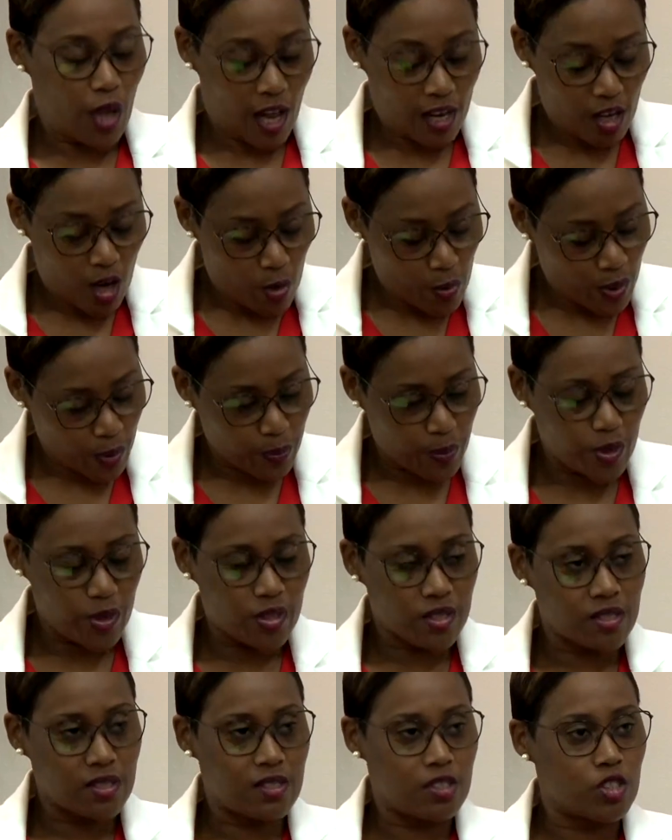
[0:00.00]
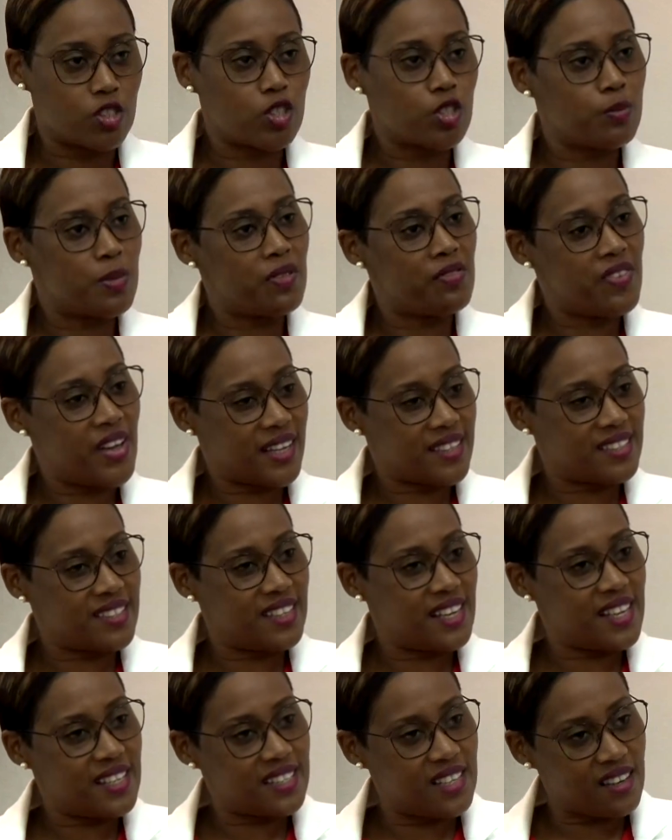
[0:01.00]
allowing persons to be
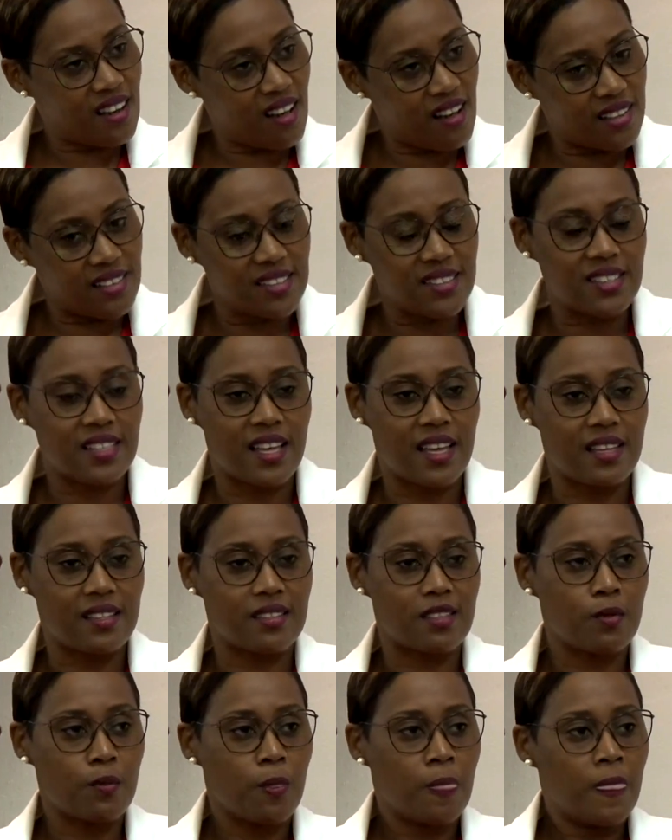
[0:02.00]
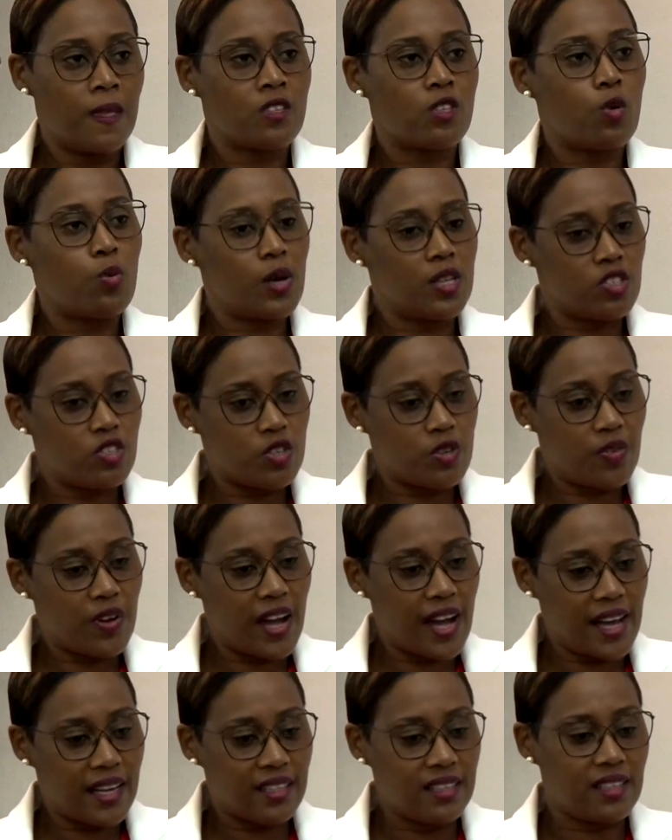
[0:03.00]
vaccinated on site. So once you've
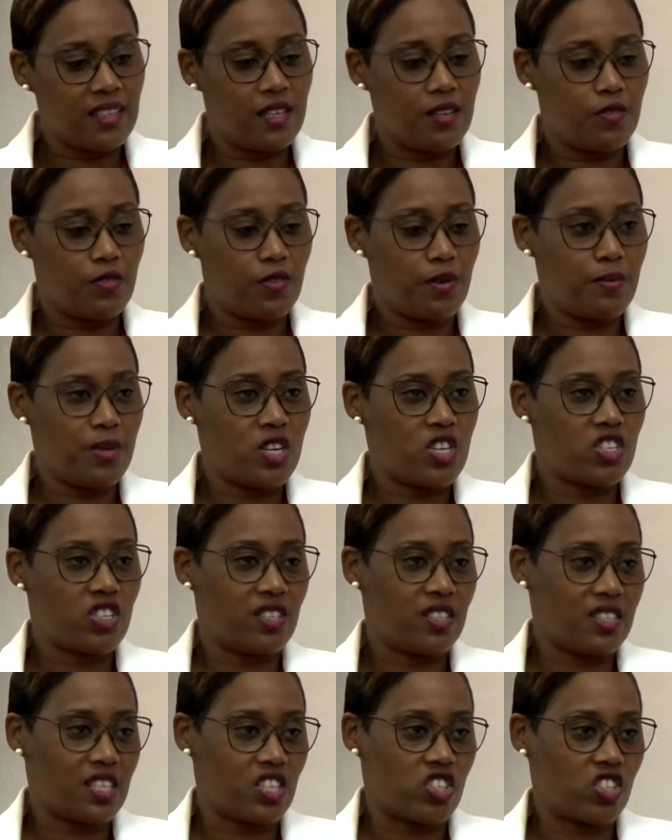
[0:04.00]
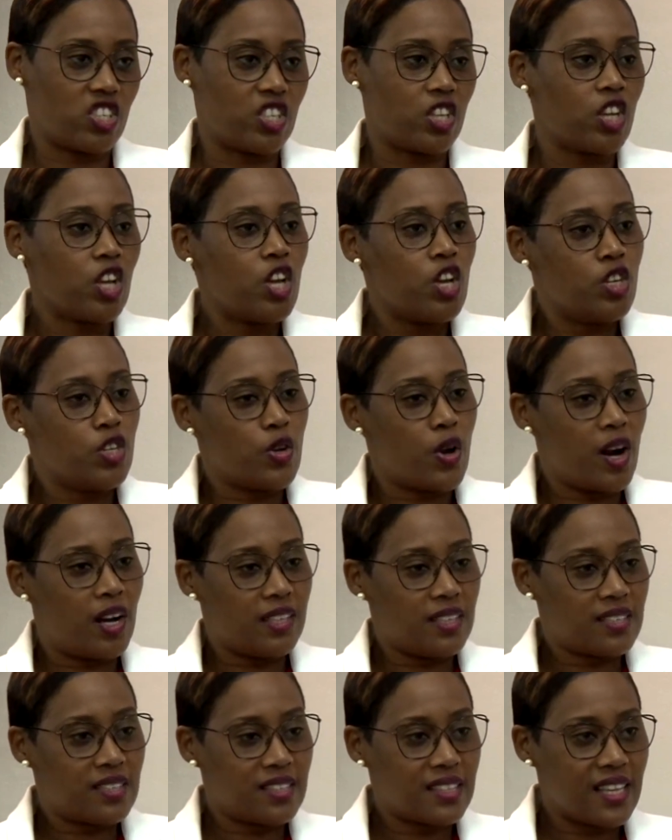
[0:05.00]
had the information session, you
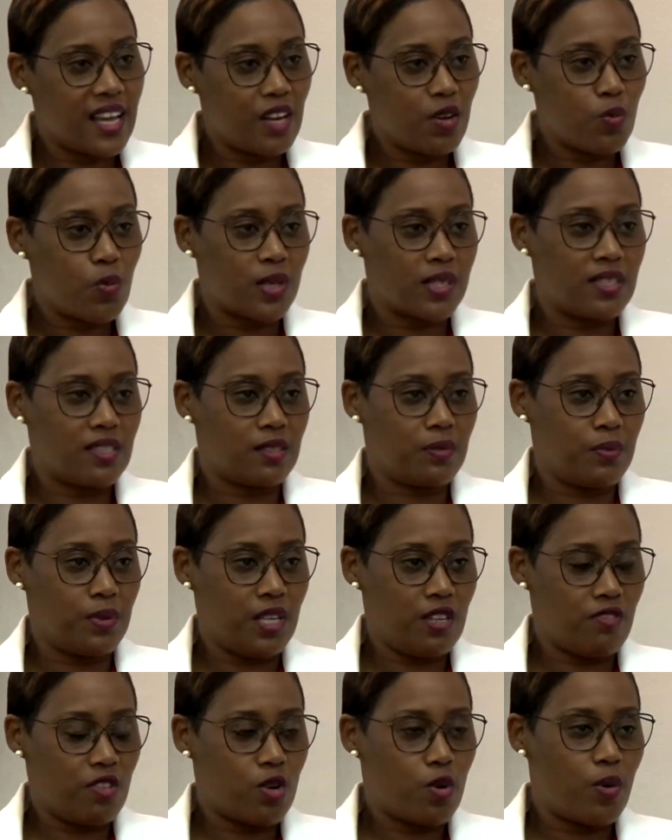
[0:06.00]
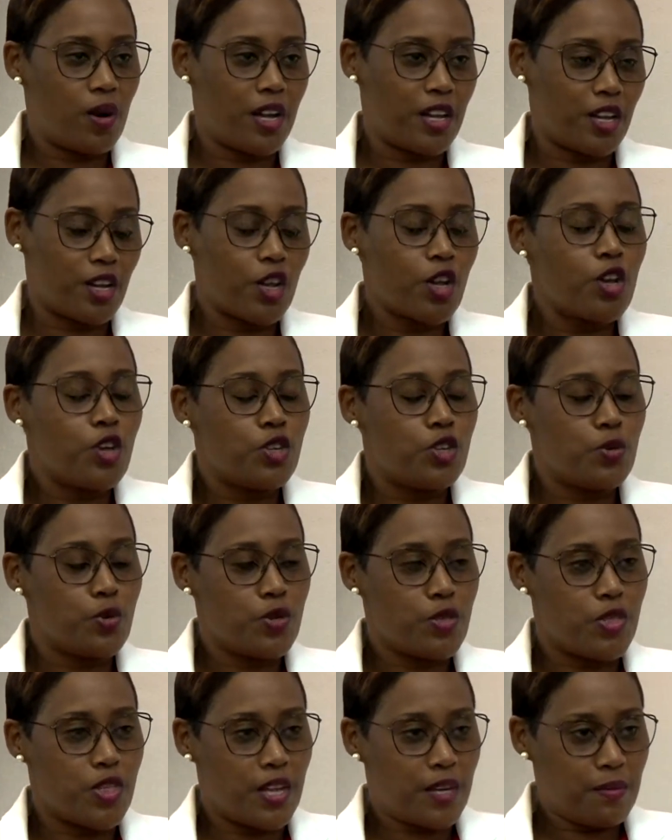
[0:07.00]
understand what is being required, you
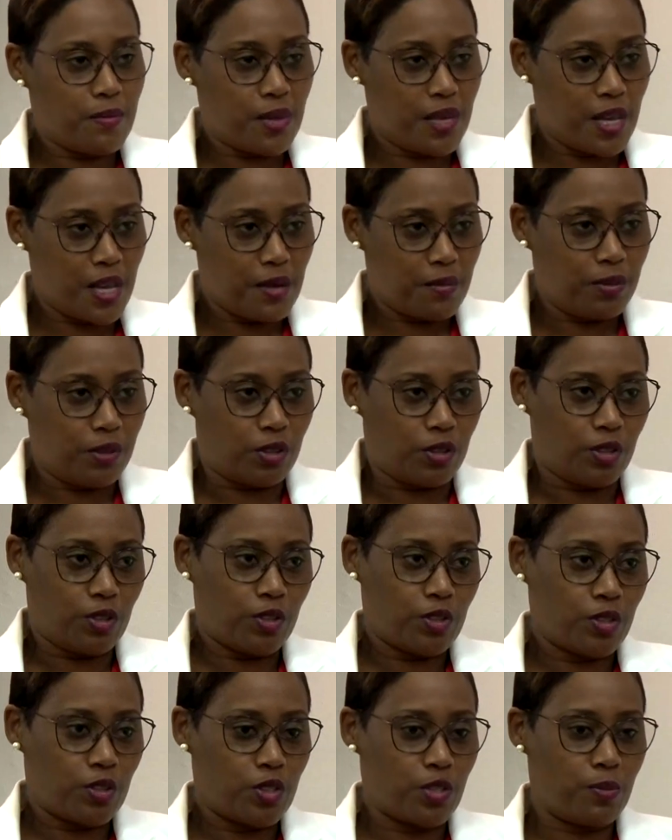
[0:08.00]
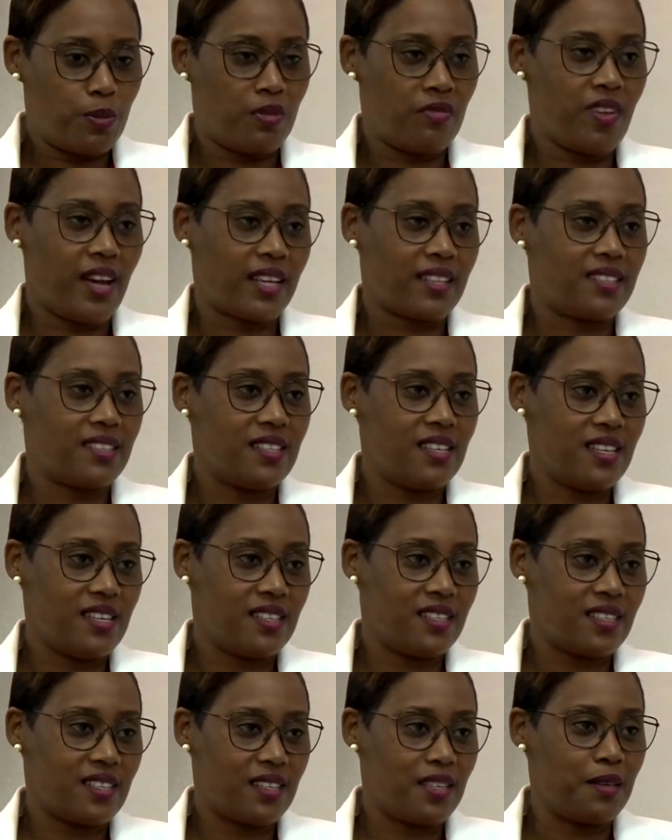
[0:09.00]
will then be able to be
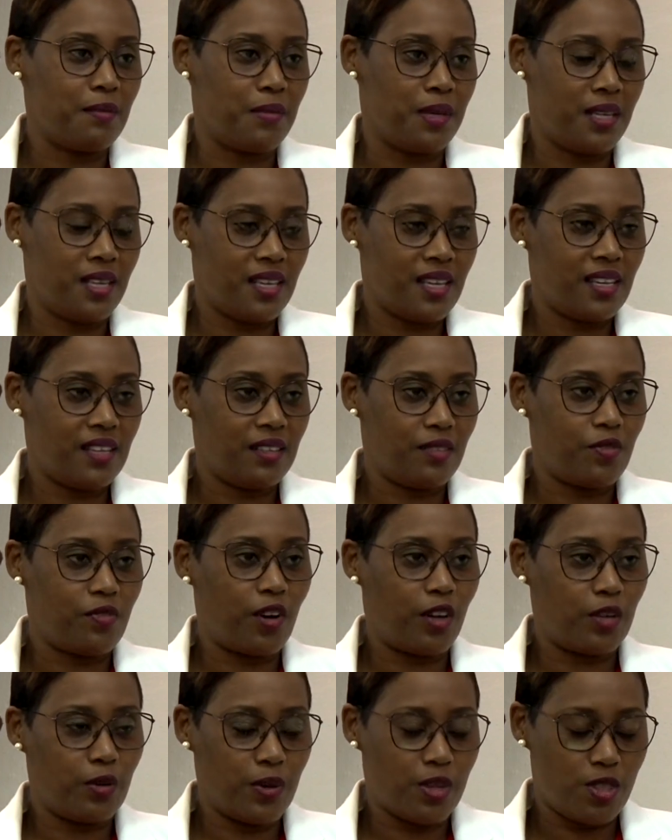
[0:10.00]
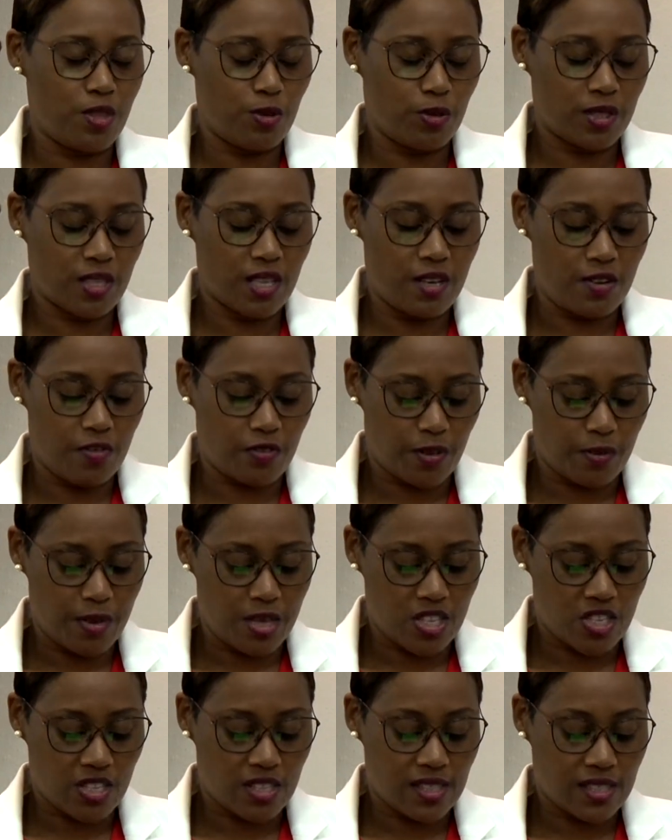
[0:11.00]
vaccinated immediately following those
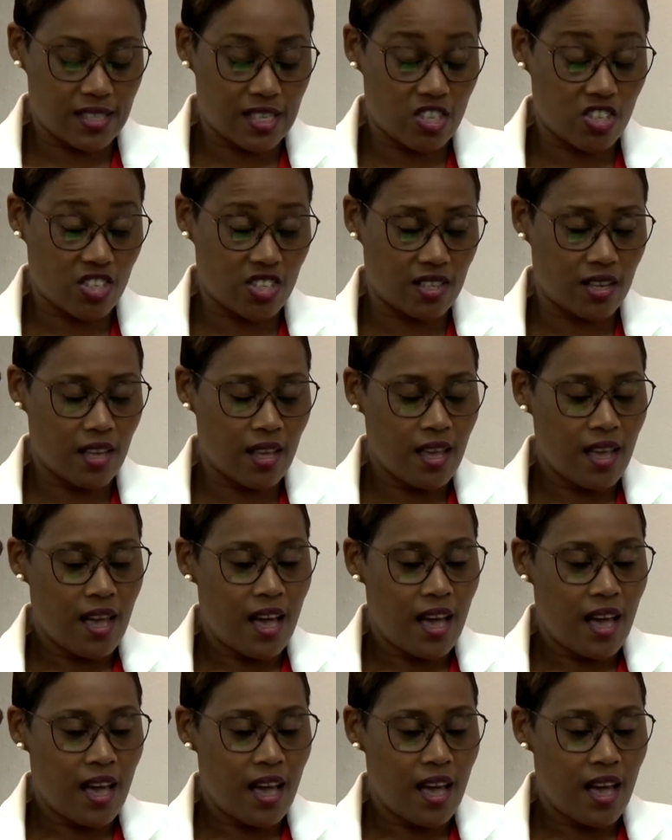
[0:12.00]
information sessions.